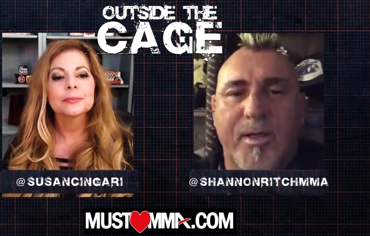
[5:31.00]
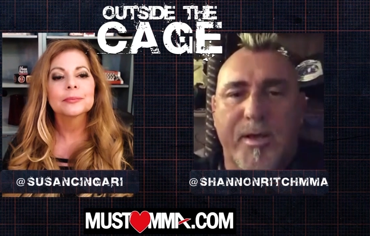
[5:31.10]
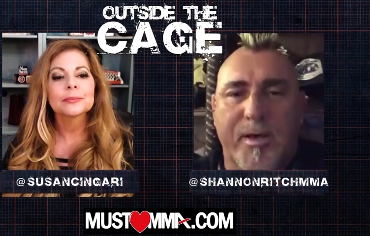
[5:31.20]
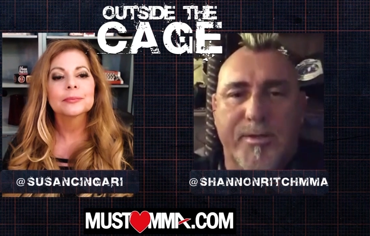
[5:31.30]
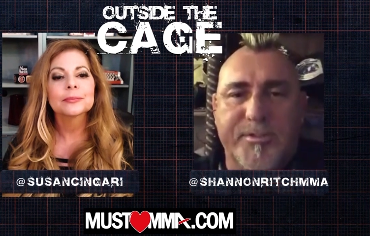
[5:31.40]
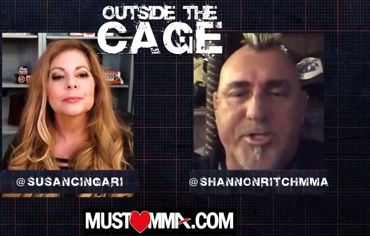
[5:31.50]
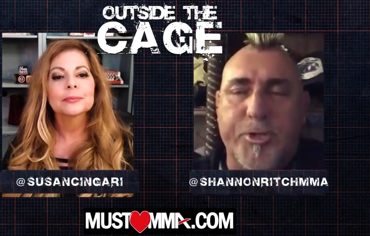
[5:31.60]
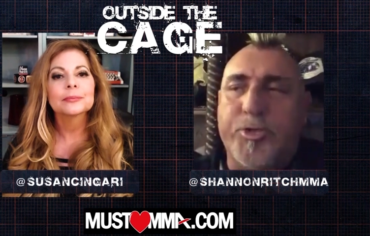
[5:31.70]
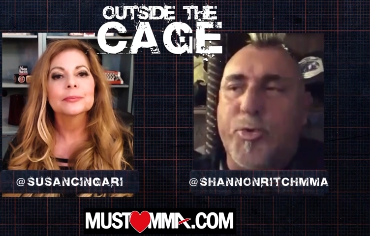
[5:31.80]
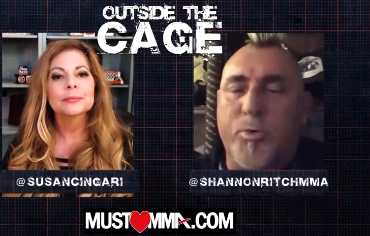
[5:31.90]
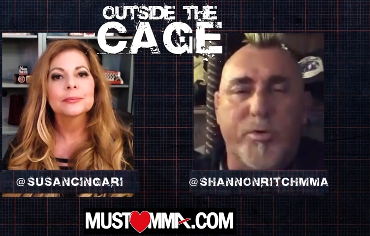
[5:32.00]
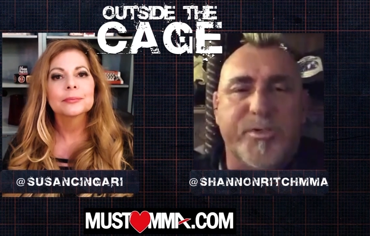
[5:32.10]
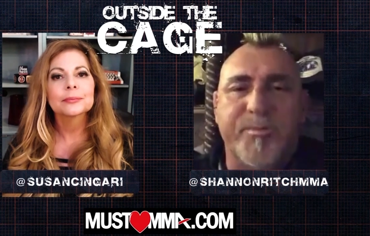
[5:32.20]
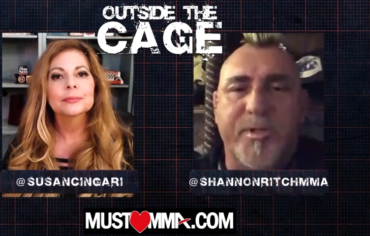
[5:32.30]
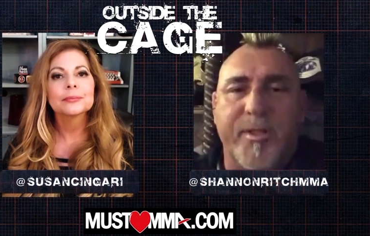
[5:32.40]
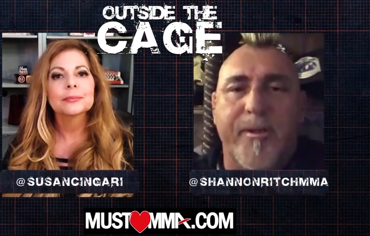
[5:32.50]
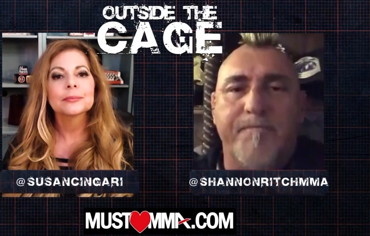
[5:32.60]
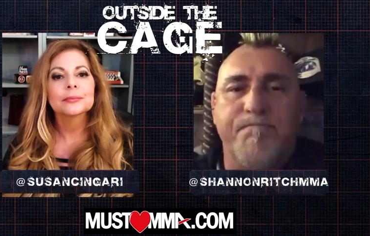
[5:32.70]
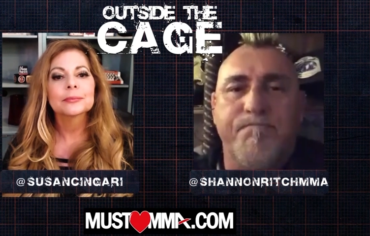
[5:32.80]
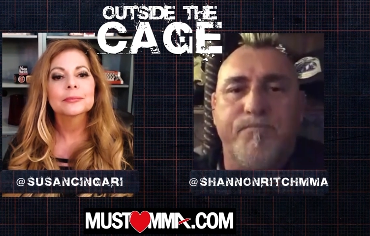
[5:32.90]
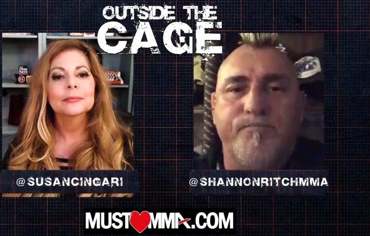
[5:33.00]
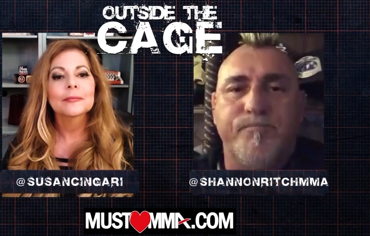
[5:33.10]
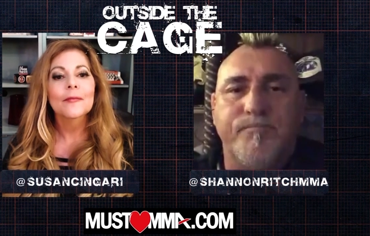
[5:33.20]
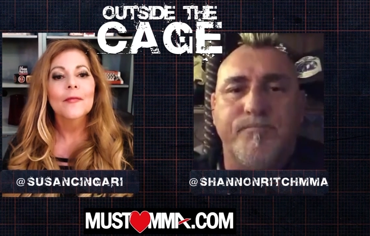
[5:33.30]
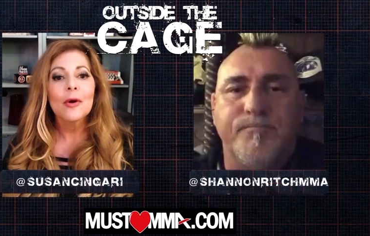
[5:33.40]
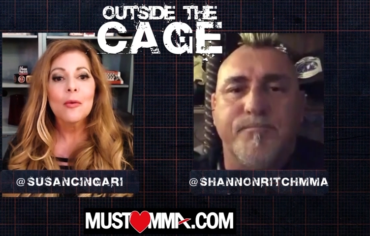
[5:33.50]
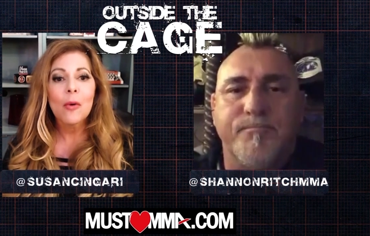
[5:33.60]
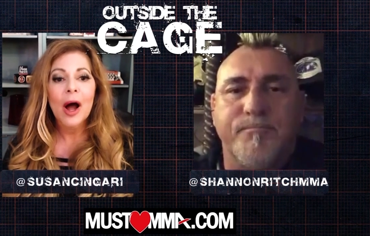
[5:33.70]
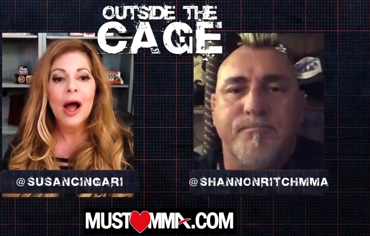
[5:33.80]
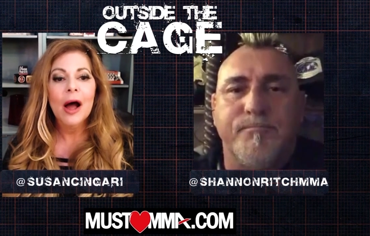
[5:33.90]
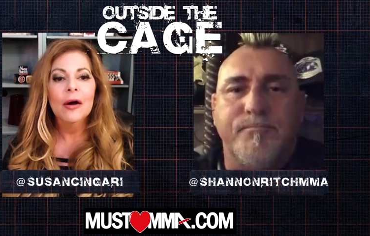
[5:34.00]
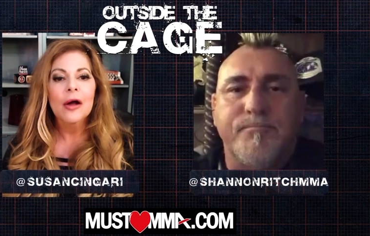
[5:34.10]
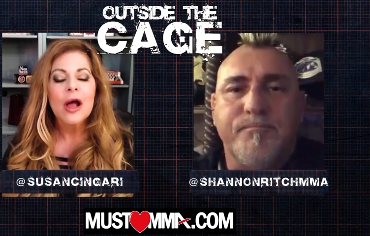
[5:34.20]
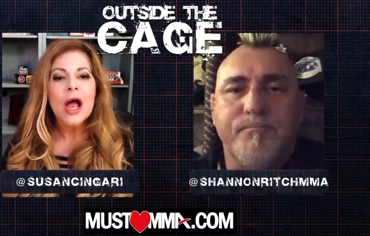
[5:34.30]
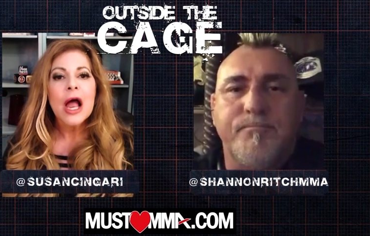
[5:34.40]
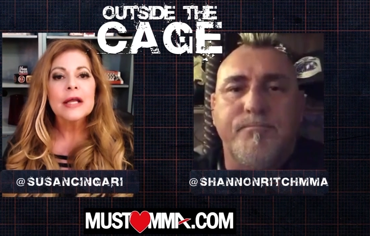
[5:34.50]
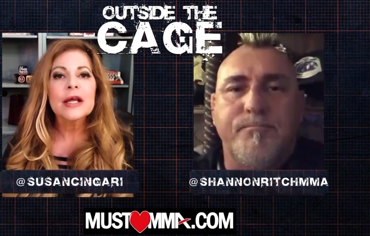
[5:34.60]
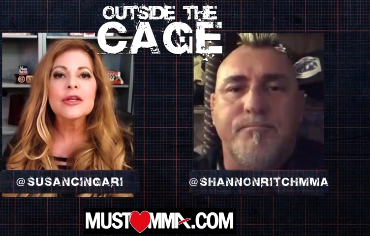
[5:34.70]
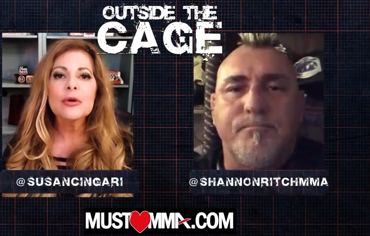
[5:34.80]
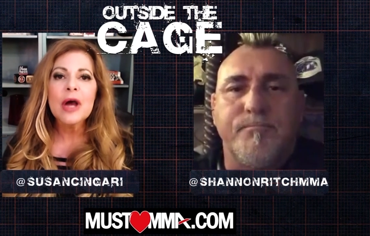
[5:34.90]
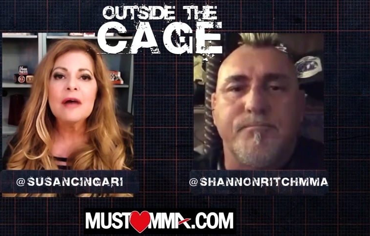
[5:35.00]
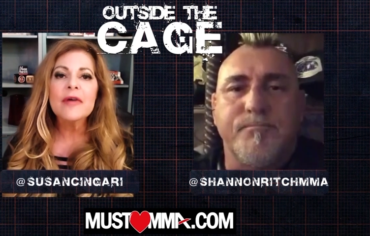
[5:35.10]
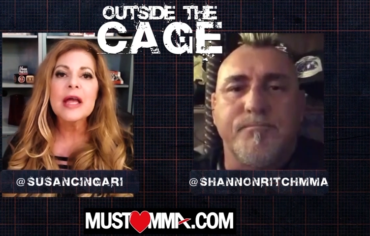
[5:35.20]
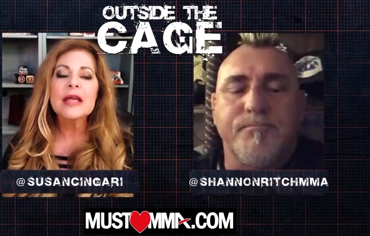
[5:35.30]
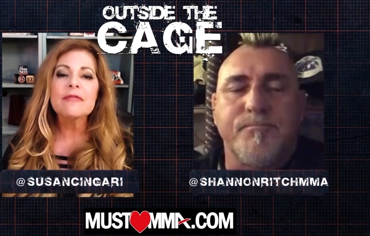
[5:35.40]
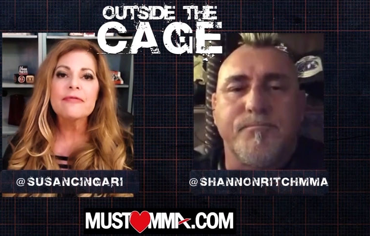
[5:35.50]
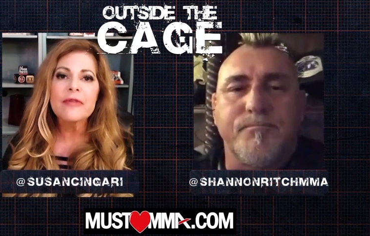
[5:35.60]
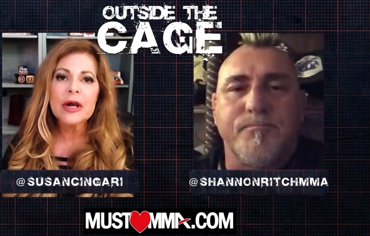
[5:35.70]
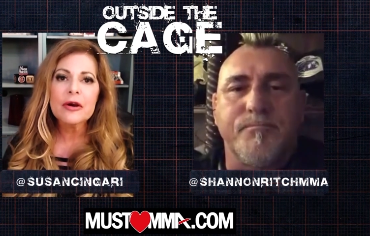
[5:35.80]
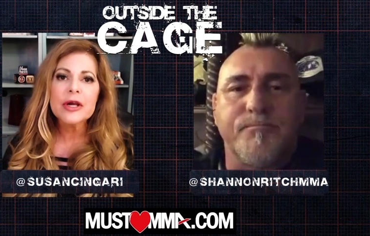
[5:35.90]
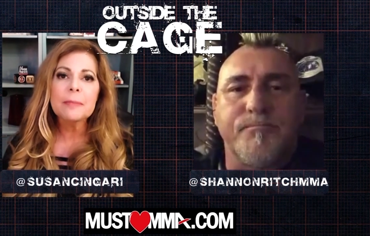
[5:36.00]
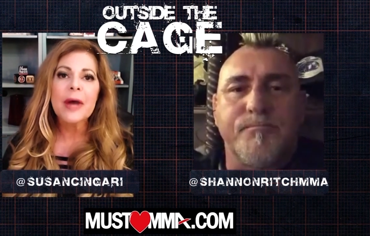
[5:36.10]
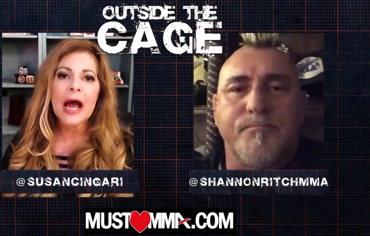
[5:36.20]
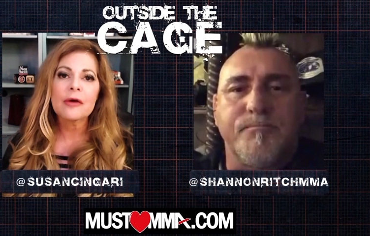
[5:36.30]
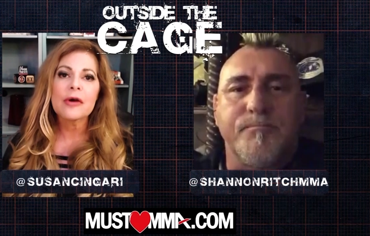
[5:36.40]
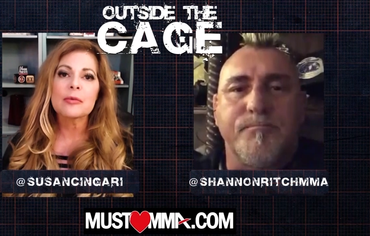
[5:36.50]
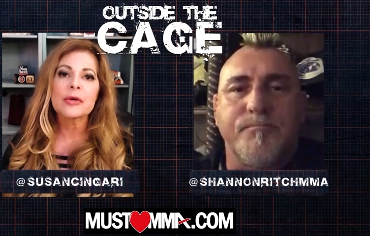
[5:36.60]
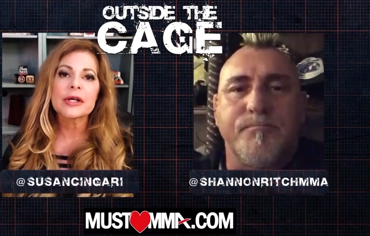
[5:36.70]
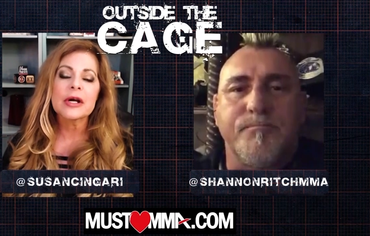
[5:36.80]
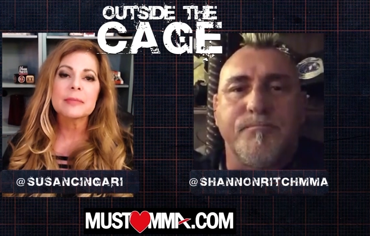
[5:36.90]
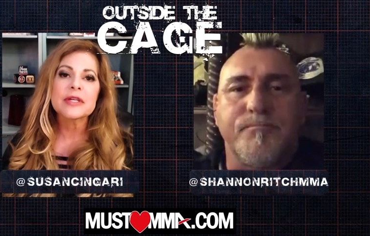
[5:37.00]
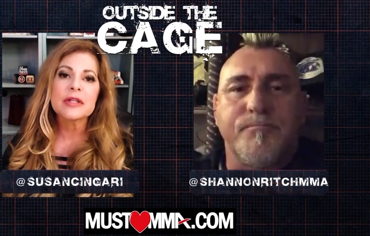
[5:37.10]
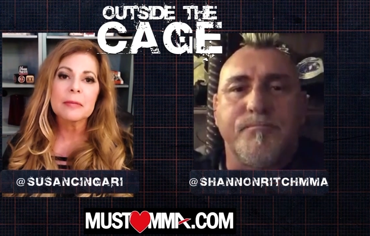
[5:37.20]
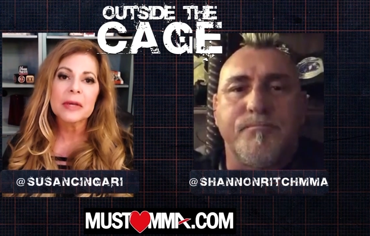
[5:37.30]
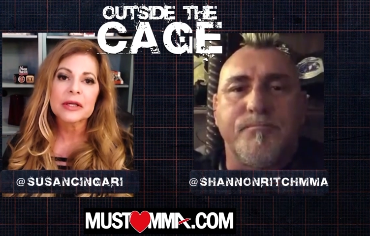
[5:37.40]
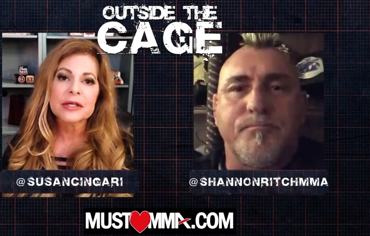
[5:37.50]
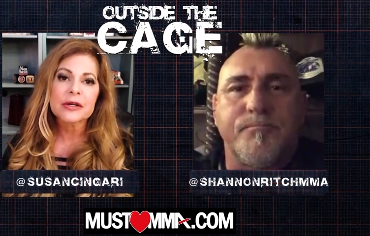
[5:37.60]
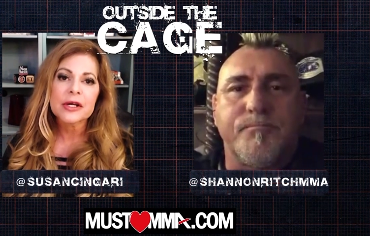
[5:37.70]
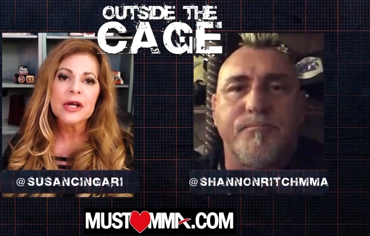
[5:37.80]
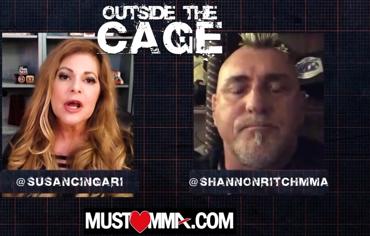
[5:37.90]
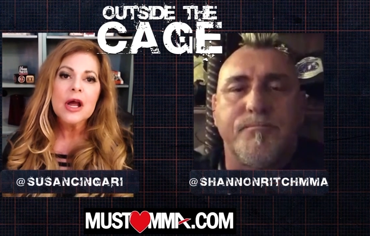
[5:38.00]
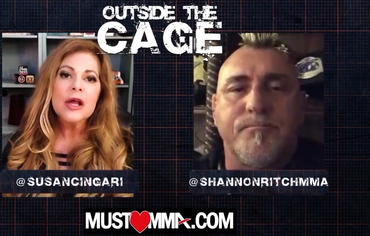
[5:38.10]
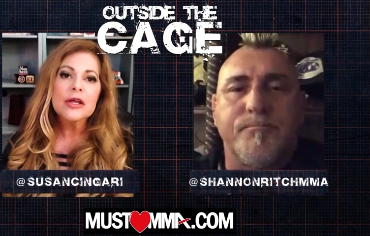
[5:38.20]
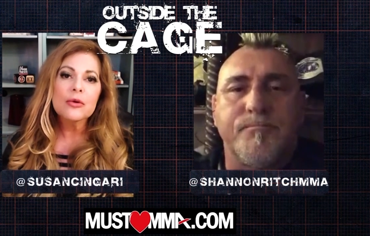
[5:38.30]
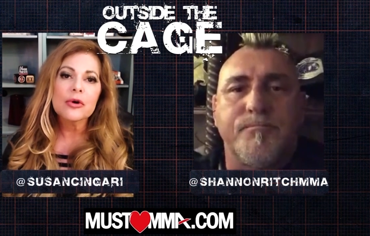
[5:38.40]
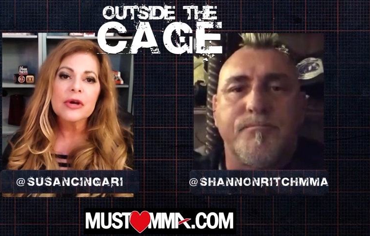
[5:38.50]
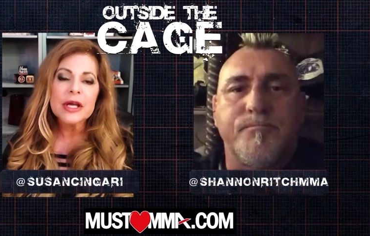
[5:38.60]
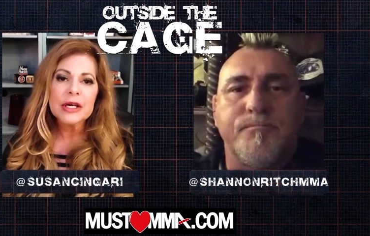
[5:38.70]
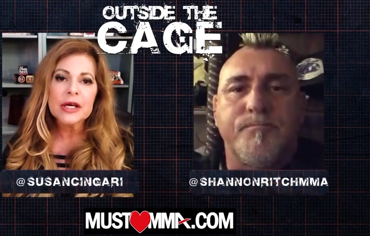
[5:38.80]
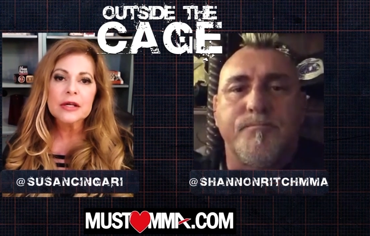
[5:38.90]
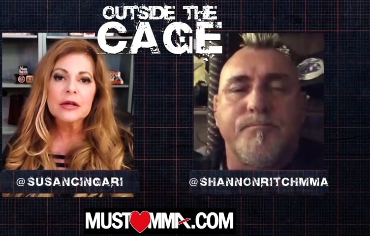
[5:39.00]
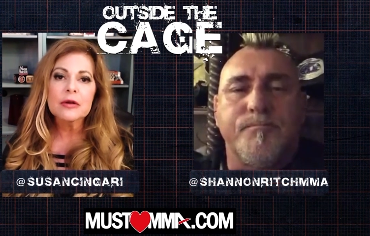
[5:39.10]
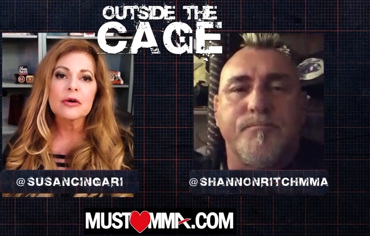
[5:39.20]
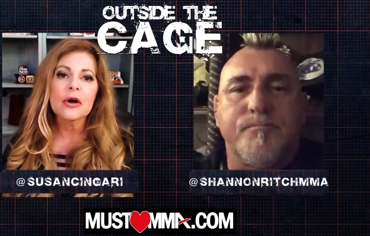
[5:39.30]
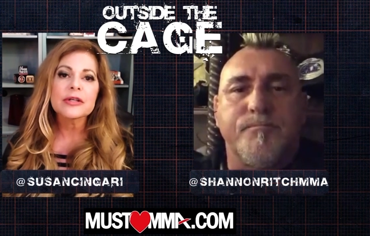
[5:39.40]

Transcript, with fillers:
Speaker 1: to get into a, a senior tour or something like that.
Speaker 2: Wow. Now, you have a varied background when it comes to the military. You were in it, you're